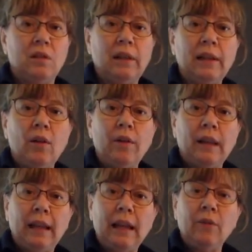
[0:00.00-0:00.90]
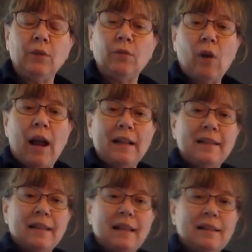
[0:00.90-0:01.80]
click on the link for
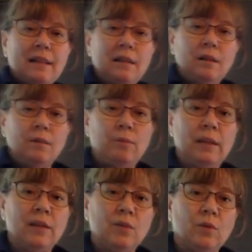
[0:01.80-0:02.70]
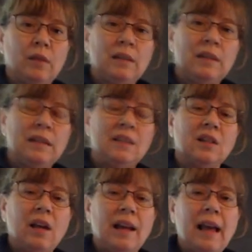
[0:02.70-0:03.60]
Friday's lesson because we're going to need to
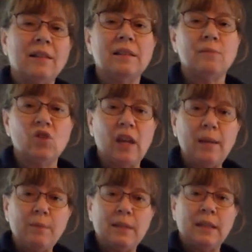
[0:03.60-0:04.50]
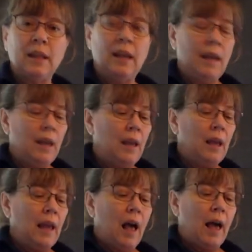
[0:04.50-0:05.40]
cut out some shapes.
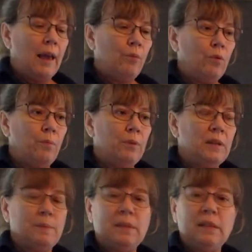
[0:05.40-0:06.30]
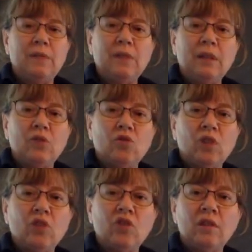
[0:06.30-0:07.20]
I will put specific
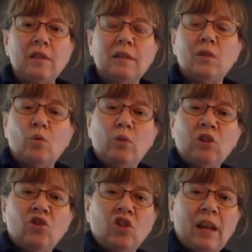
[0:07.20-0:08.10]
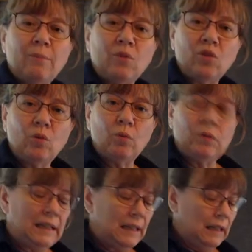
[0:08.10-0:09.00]
instructions as to which shapes you will
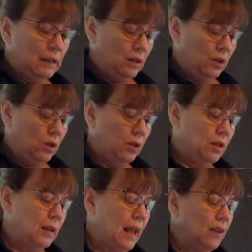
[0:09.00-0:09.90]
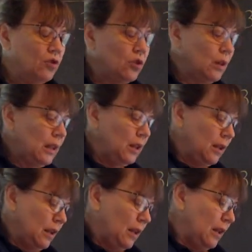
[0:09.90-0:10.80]
need. Actually,
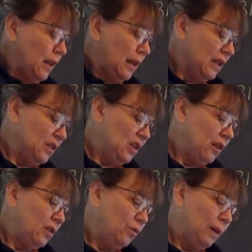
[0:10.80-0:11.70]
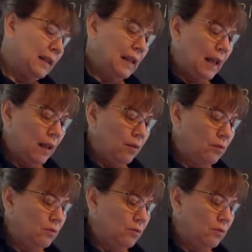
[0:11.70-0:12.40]
I can tell you right now,